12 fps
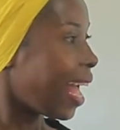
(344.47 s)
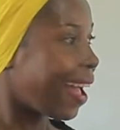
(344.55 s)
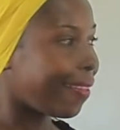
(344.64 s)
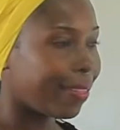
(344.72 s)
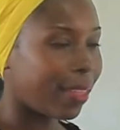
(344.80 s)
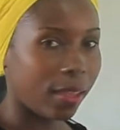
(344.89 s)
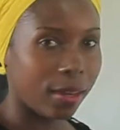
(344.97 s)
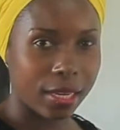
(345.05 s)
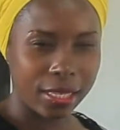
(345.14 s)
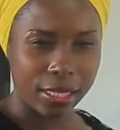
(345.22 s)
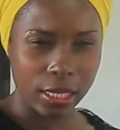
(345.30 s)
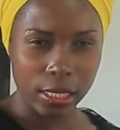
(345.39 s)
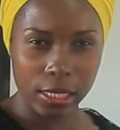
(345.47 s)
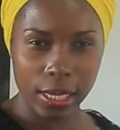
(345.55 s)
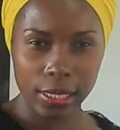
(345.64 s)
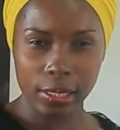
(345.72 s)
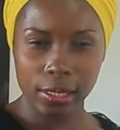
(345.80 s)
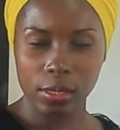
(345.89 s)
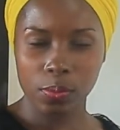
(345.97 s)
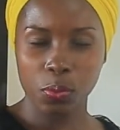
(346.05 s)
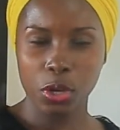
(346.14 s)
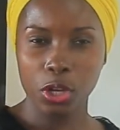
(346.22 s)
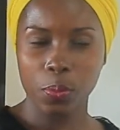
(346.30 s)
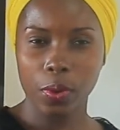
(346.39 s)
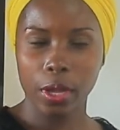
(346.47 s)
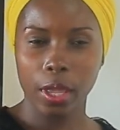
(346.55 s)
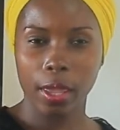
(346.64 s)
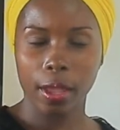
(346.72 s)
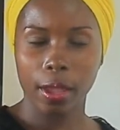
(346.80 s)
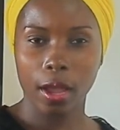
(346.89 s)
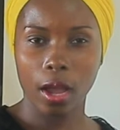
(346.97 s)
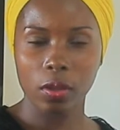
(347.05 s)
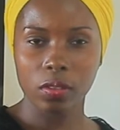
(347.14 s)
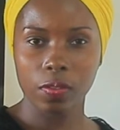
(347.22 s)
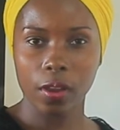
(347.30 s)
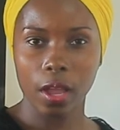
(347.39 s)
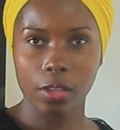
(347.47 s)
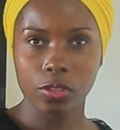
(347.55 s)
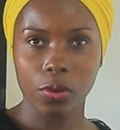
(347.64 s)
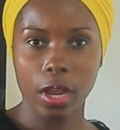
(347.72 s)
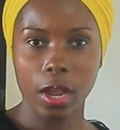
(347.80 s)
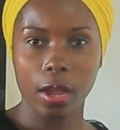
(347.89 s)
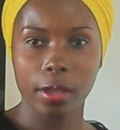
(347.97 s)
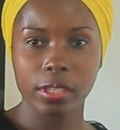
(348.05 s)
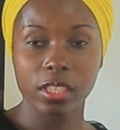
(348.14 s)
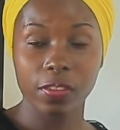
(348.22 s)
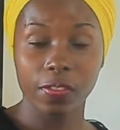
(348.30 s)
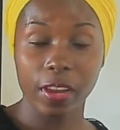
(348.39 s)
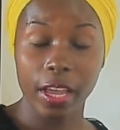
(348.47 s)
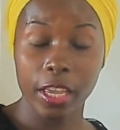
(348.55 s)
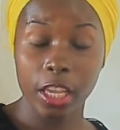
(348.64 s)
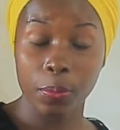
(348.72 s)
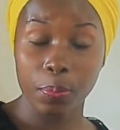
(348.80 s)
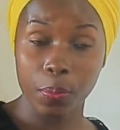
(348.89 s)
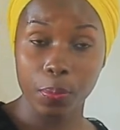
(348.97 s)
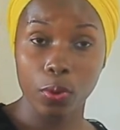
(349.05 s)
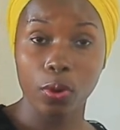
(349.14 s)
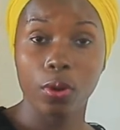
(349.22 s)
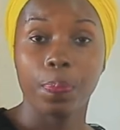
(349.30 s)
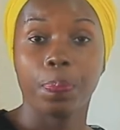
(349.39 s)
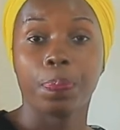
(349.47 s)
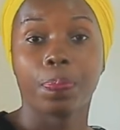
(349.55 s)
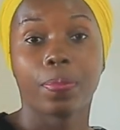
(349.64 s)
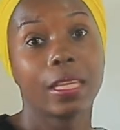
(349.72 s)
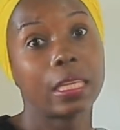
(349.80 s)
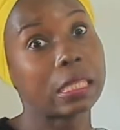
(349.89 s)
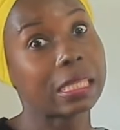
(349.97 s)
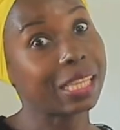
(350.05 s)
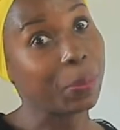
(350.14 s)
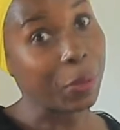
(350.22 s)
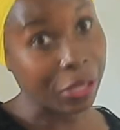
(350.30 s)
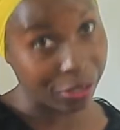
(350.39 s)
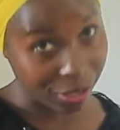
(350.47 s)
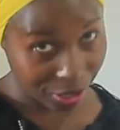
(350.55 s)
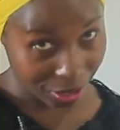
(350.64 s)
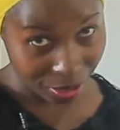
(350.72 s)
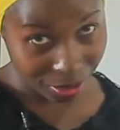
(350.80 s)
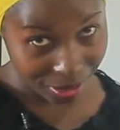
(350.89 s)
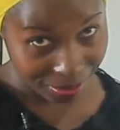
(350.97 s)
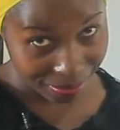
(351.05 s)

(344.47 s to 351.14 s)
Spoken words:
And then disease that is spread by a fly in people is sleeping sickness.